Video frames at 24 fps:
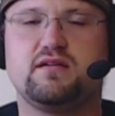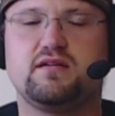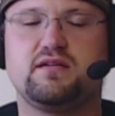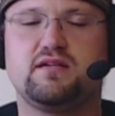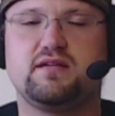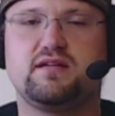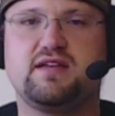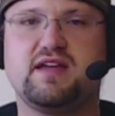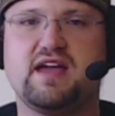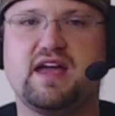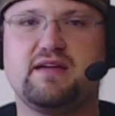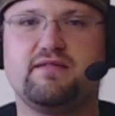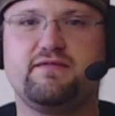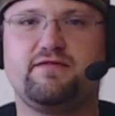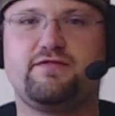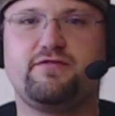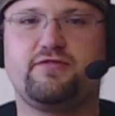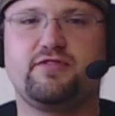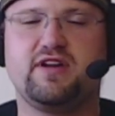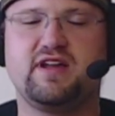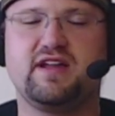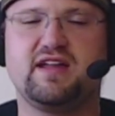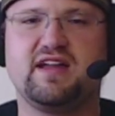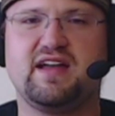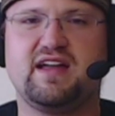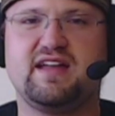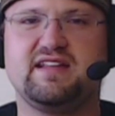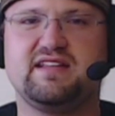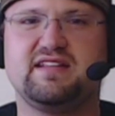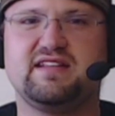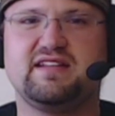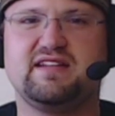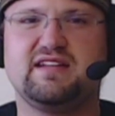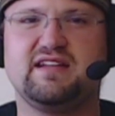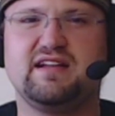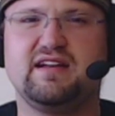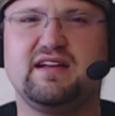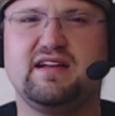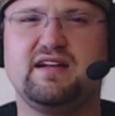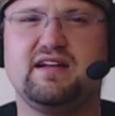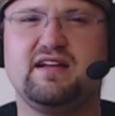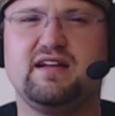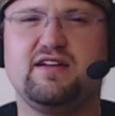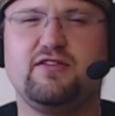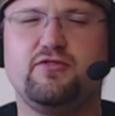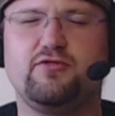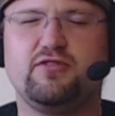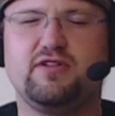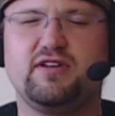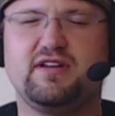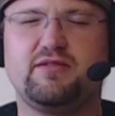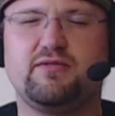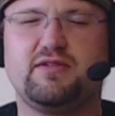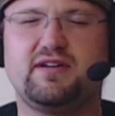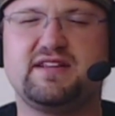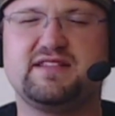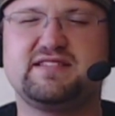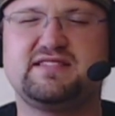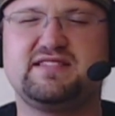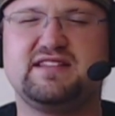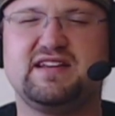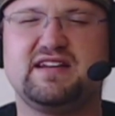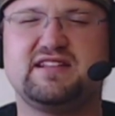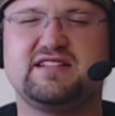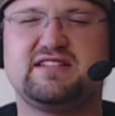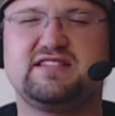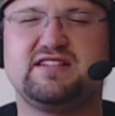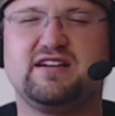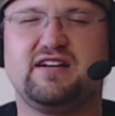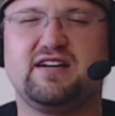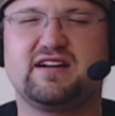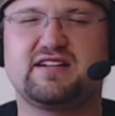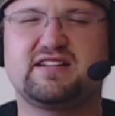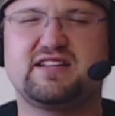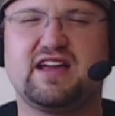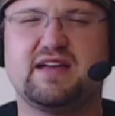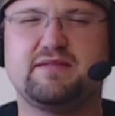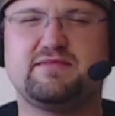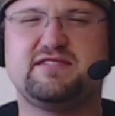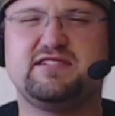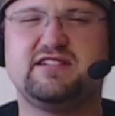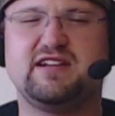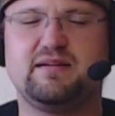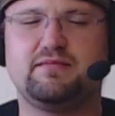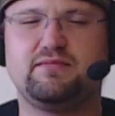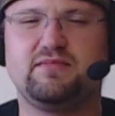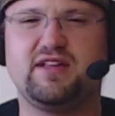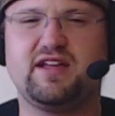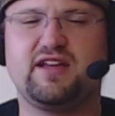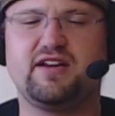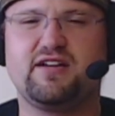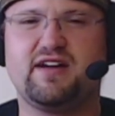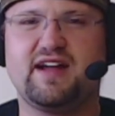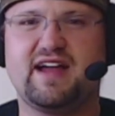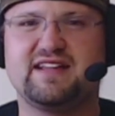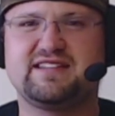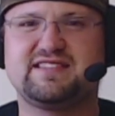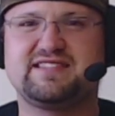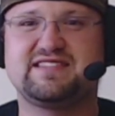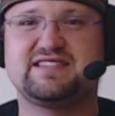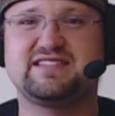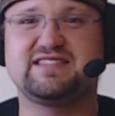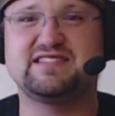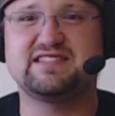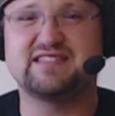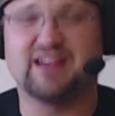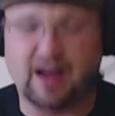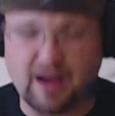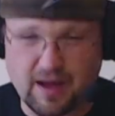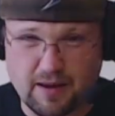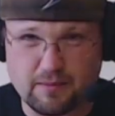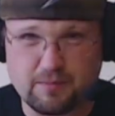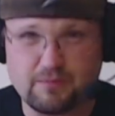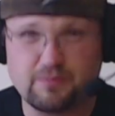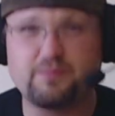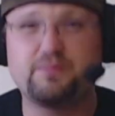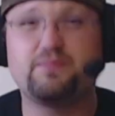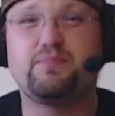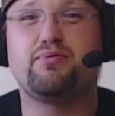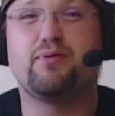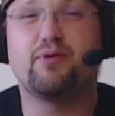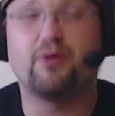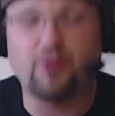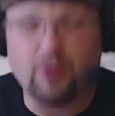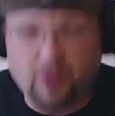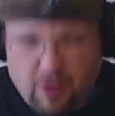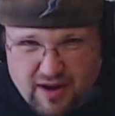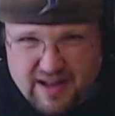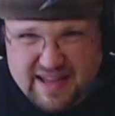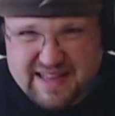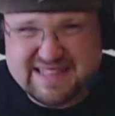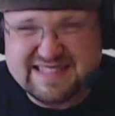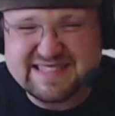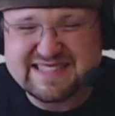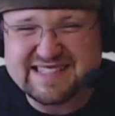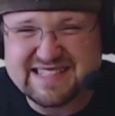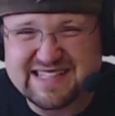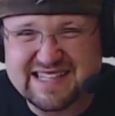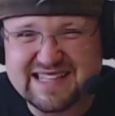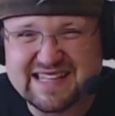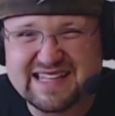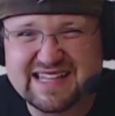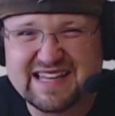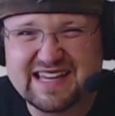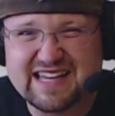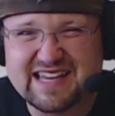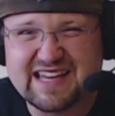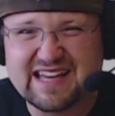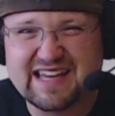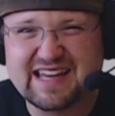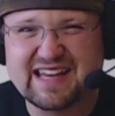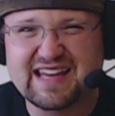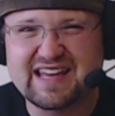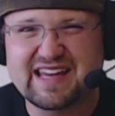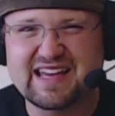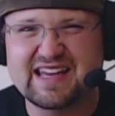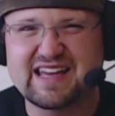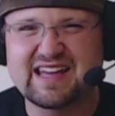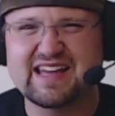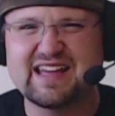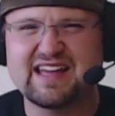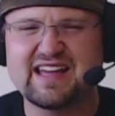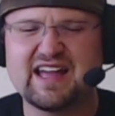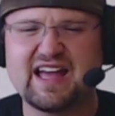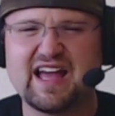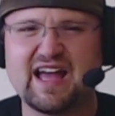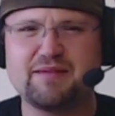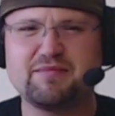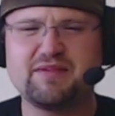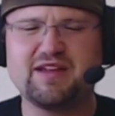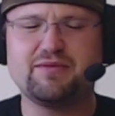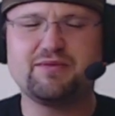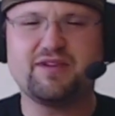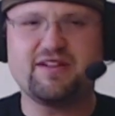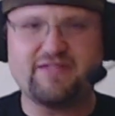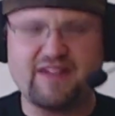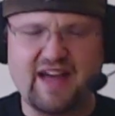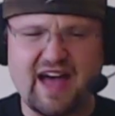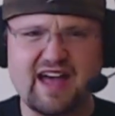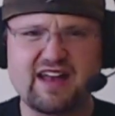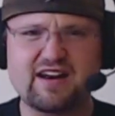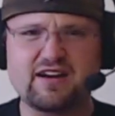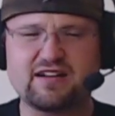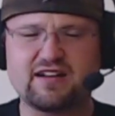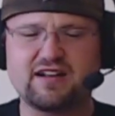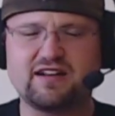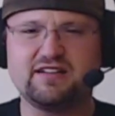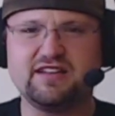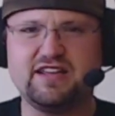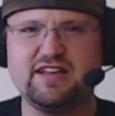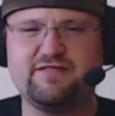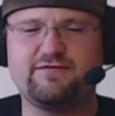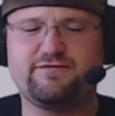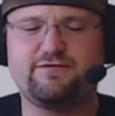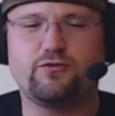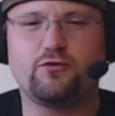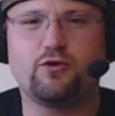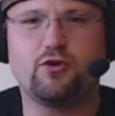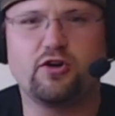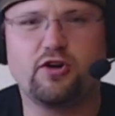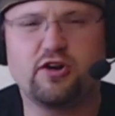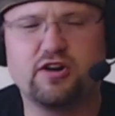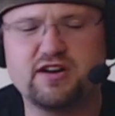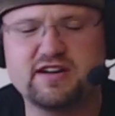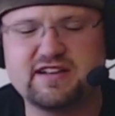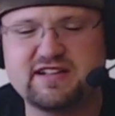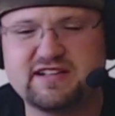Game Freak, I really want to see a Dark-type gym leader at some point. I mean, we've had Elite Four